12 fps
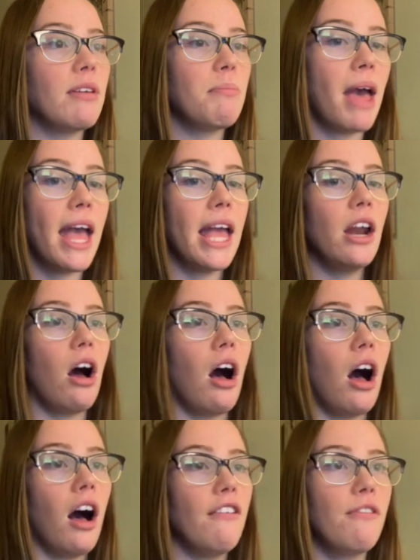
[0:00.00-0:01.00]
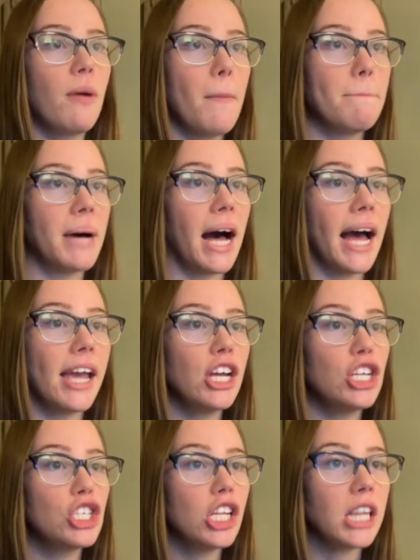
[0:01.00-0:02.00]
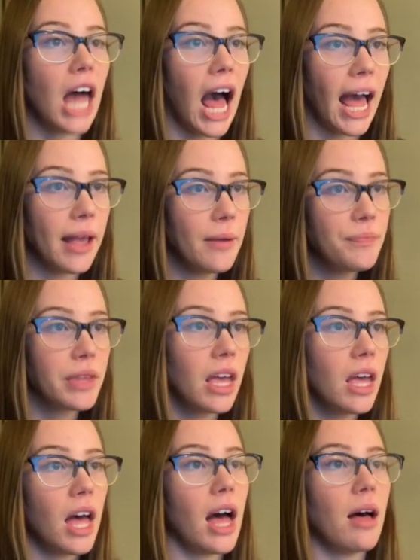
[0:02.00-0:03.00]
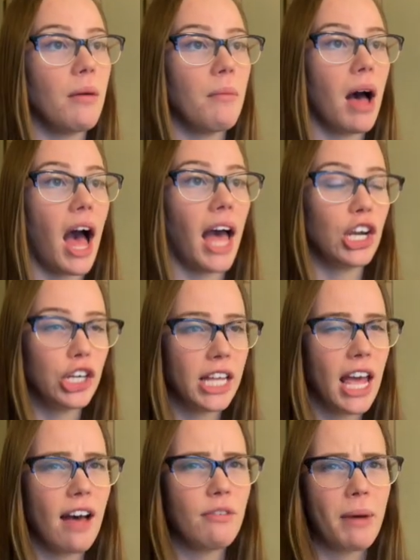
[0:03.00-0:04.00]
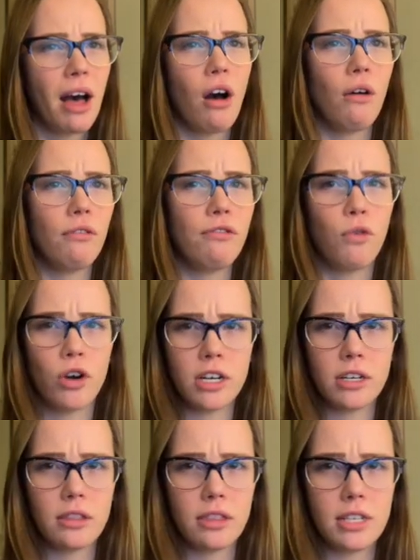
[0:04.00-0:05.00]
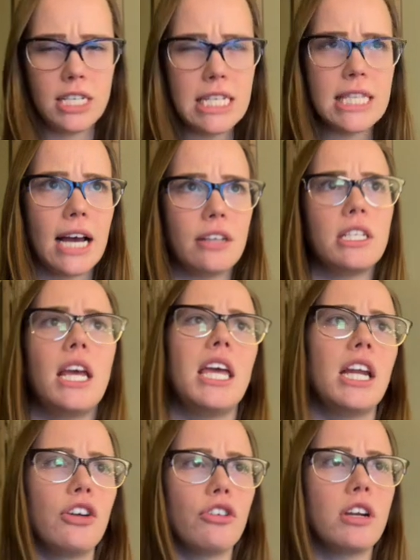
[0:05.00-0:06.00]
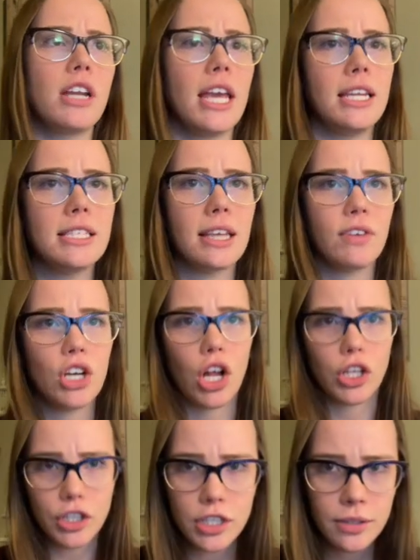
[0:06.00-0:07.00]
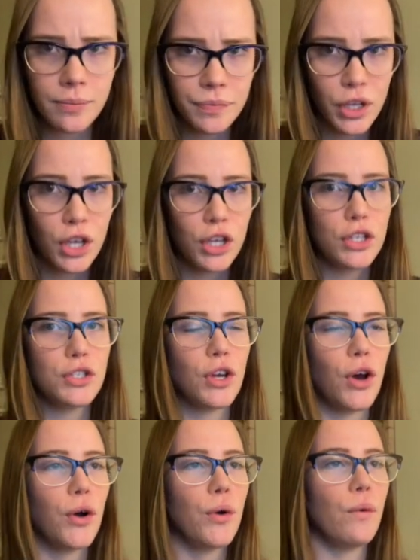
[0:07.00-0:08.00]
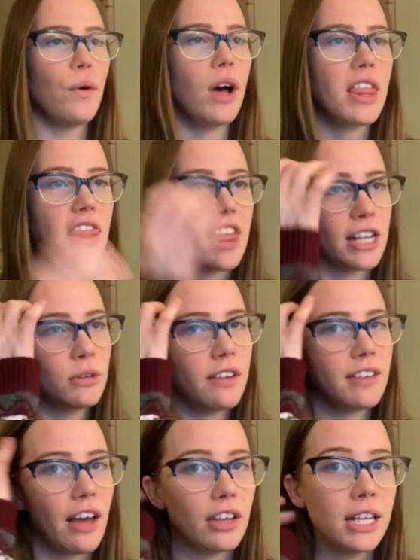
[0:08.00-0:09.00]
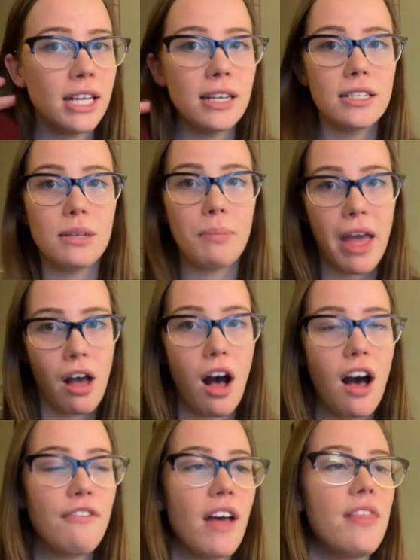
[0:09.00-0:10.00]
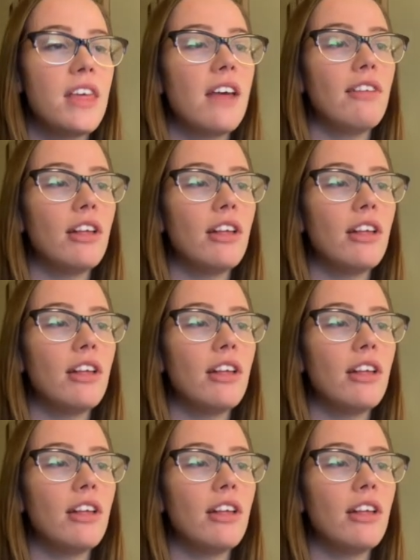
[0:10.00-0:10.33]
it paid off by July. I currently have about $14,887. So that's what I've calculated to pay off. And then I've